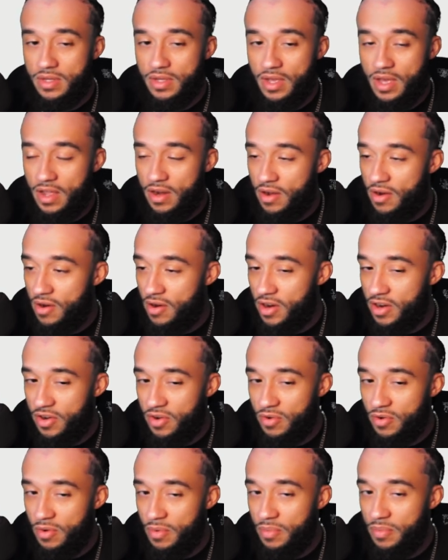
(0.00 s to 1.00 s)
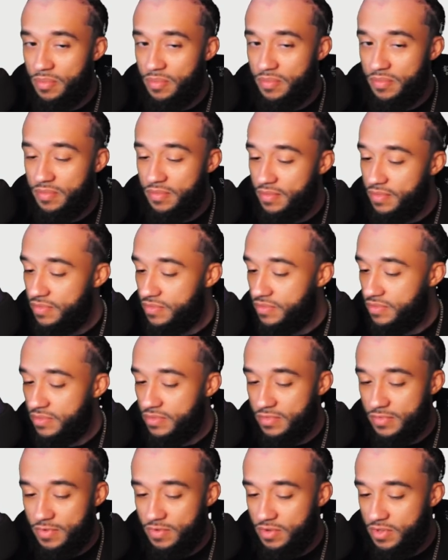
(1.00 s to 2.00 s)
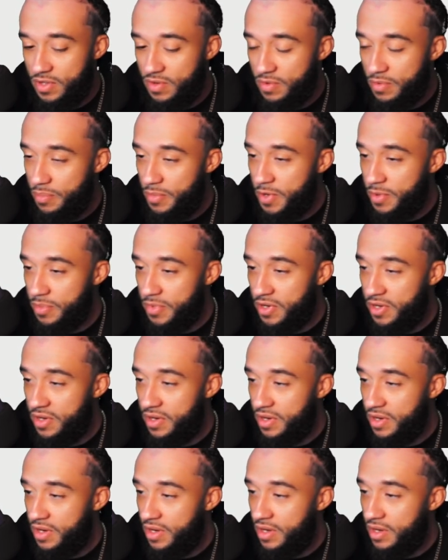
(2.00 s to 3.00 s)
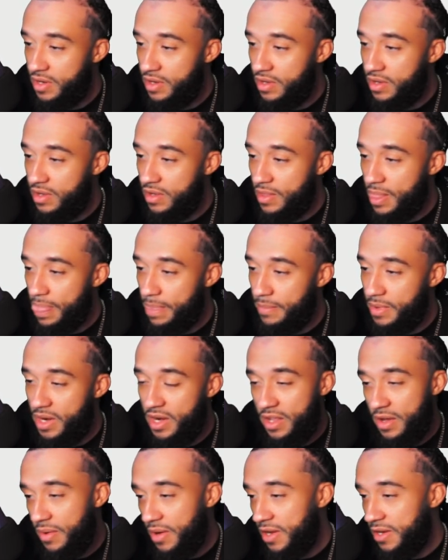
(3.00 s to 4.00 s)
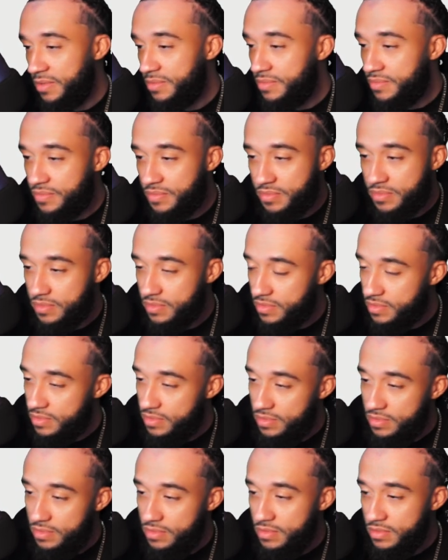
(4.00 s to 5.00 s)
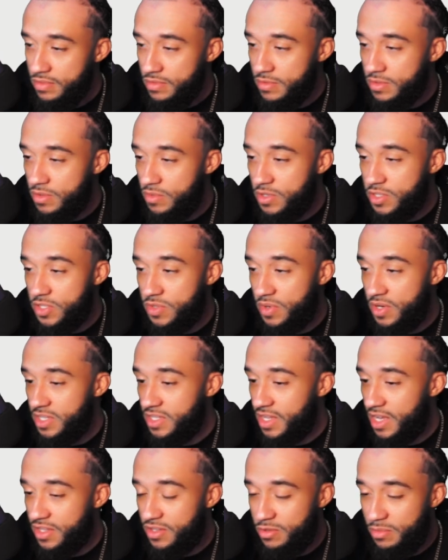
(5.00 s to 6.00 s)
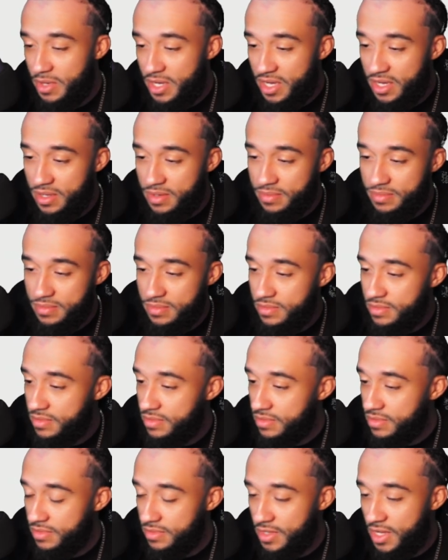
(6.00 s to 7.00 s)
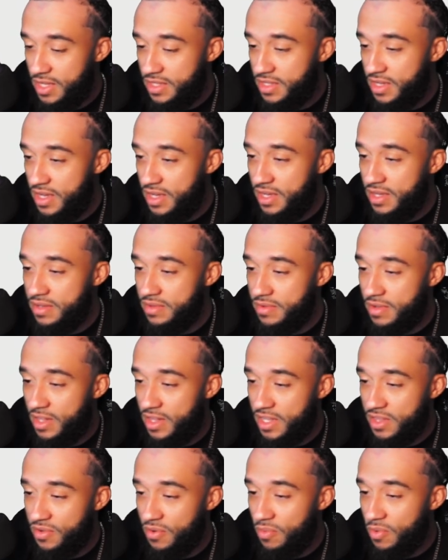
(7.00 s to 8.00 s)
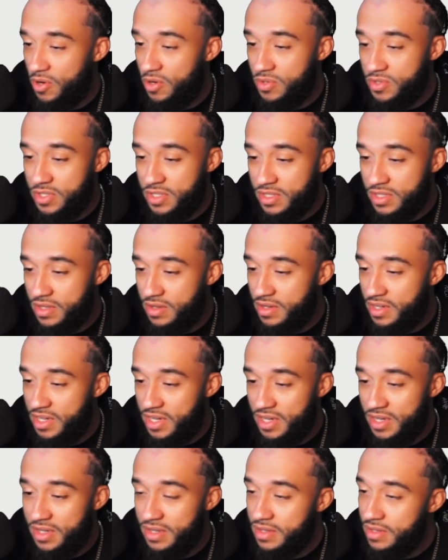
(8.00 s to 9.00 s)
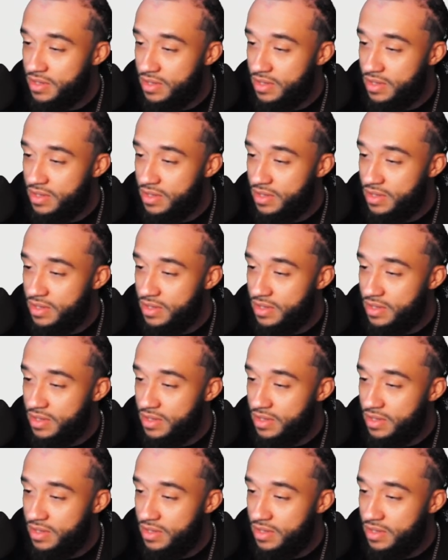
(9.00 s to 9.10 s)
Kind of hard to really remember. But anyway, 120 is not too bad. I'll take it. Like the roses on here.